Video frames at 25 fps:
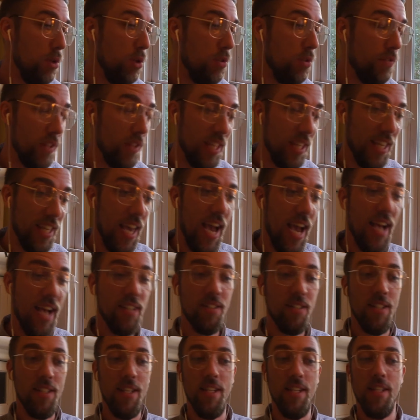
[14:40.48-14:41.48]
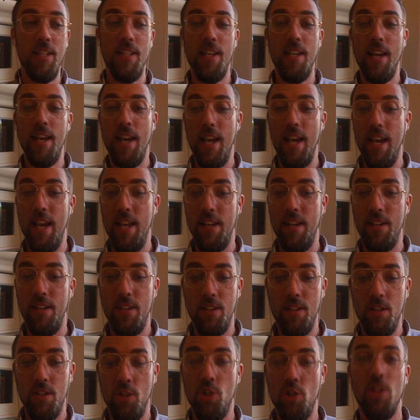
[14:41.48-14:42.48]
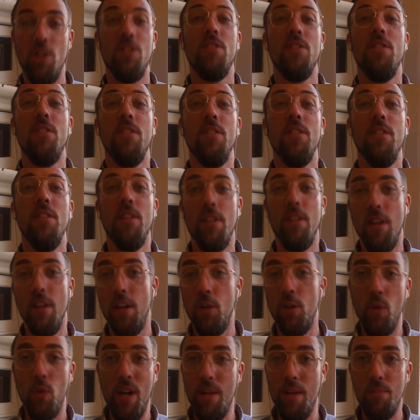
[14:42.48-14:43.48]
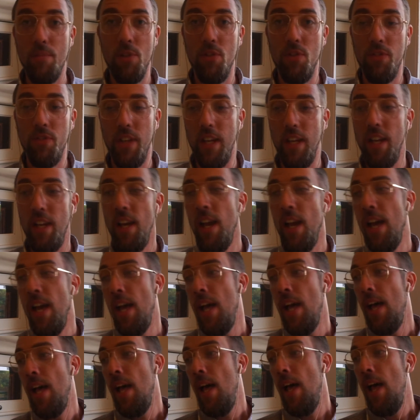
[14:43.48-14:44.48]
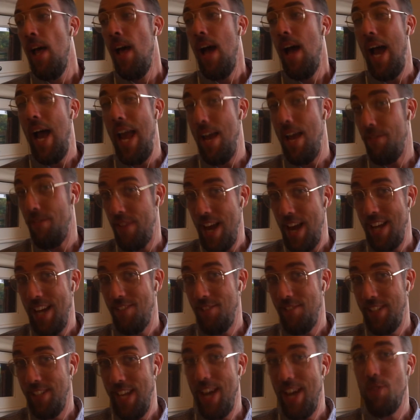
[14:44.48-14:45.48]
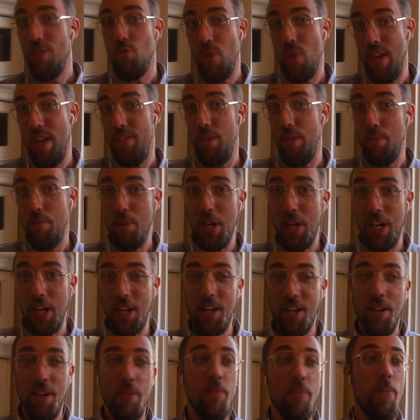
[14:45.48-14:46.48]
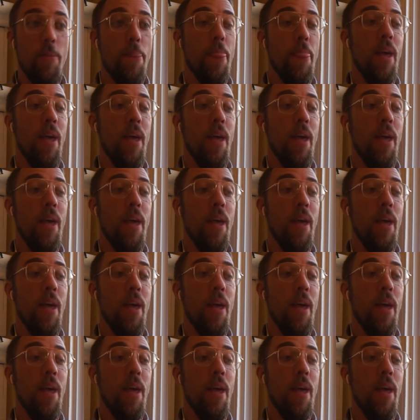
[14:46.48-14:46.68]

beautifully casted, and just a great movie. I have not yet read the book.